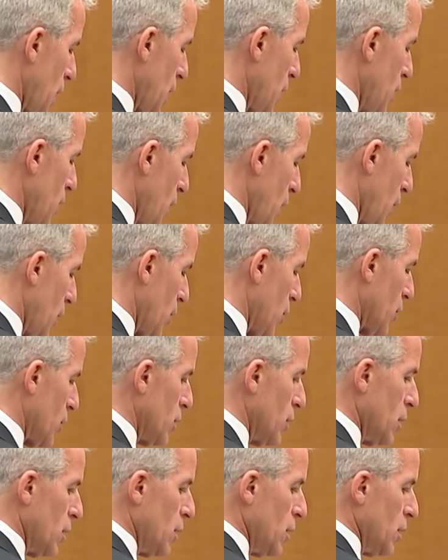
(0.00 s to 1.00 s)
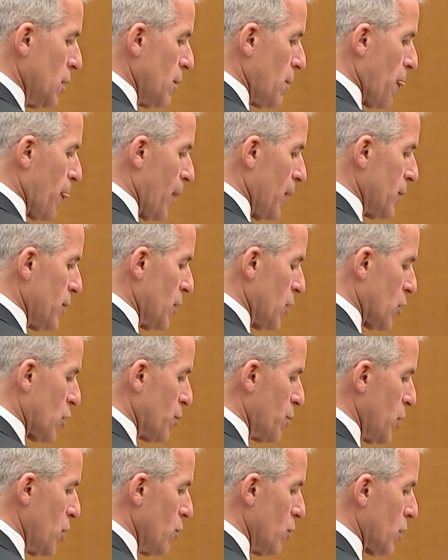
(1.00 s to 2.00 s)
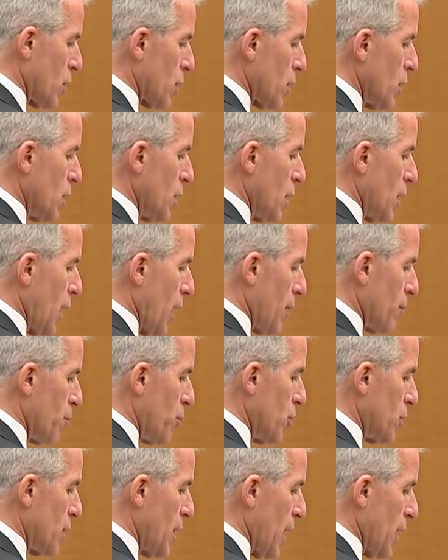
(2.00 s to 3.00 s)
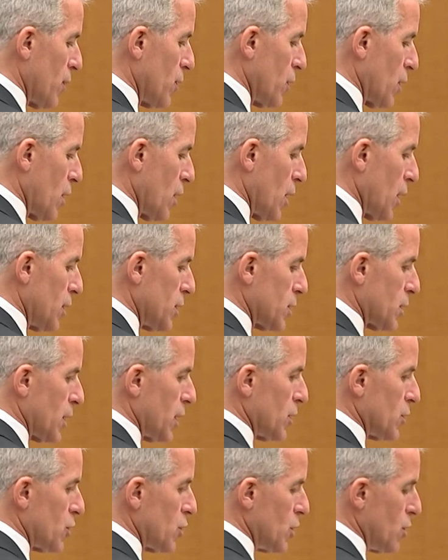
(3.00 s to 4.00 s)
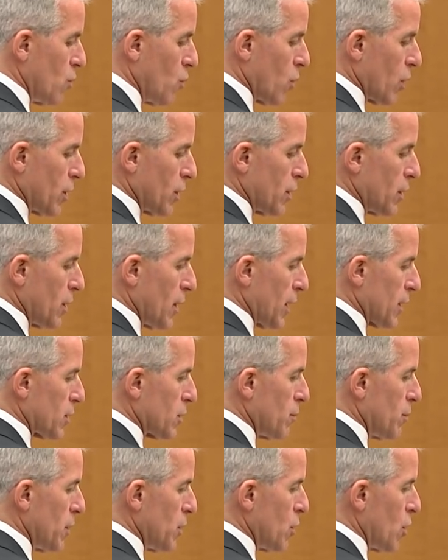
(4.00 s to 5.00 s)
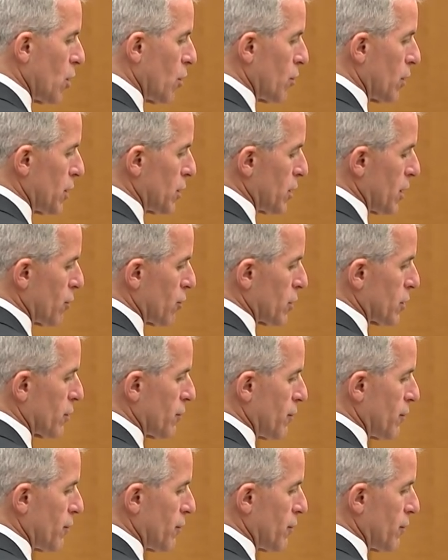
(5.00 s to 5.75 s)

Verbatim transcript: and their disputes and put down the guns, and she wanted that to be known, and there is a